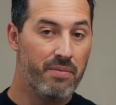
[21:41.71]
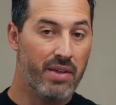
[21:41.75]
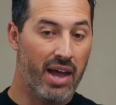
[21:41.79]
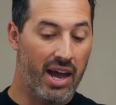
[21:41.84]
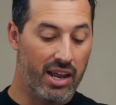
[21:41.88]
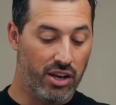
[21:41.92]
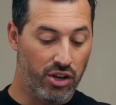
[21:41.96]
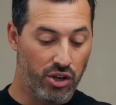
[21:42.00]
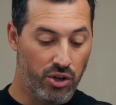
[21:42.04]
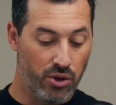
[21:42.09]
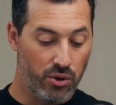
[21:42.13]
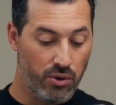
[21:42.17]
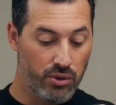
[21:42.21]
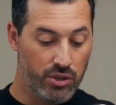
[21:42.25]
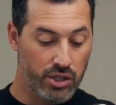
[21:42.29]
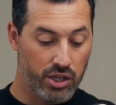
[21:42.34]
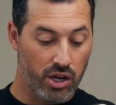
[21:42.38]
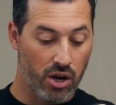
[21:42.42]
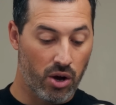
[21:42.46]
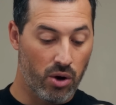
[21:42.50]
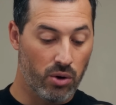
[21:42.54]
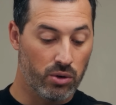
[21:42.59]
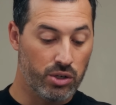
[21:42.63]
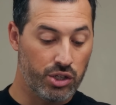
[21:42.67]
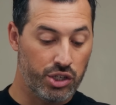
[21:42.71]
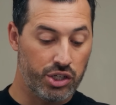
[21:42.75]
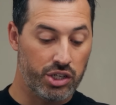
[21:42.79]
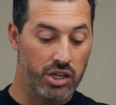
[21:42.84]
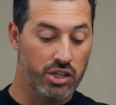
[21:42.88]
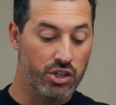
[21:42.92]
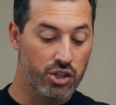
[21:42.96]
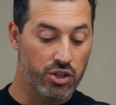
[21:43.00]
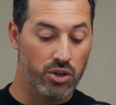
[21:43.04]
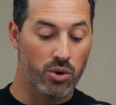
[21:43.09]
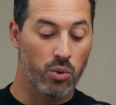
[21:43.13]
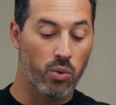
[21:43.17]
and use code
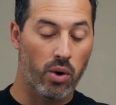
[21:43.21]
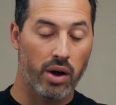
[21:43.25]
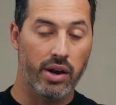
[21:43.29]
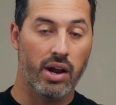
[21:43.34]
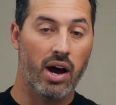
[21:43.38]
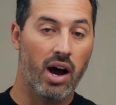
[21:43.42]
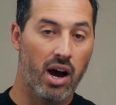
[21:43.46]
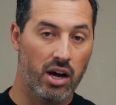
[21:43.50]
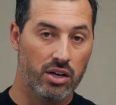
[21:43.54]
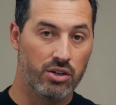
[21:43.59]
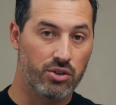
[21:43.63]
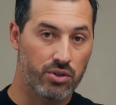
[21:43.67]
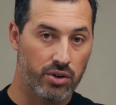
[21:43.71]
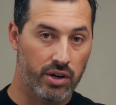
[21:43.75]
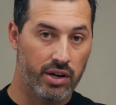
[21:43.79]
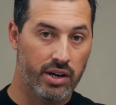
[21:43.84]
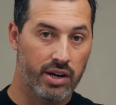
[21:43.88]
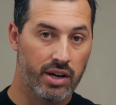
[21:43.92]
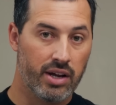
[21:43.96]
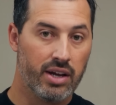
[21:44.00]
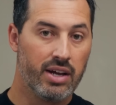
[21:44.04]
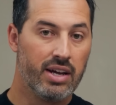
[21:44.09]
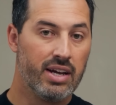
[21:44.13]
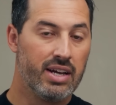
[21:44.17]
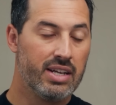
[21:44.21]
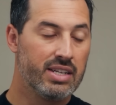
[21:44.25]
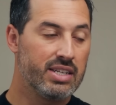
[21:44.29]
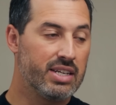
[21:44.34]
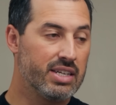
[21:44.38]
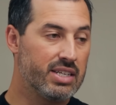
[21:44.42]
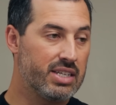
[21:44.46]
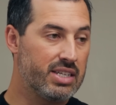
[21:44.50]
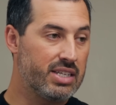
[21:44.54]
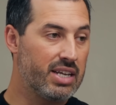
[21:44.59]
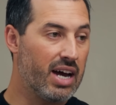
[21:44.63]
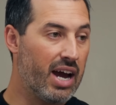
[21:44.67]
GINGER100
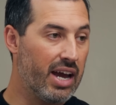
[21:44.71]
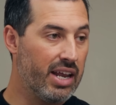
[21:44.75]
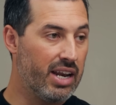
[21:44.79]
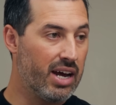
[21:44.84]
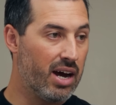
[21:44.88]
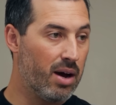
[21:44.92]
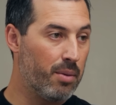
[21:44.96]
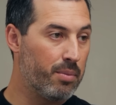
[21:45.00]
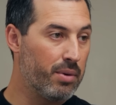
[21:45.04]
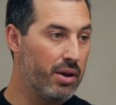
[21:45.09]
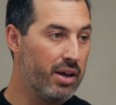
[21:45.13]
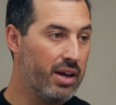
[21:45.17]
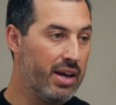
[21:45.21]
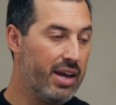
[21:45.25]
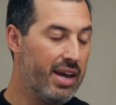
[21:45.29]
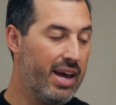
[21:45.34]
to sign up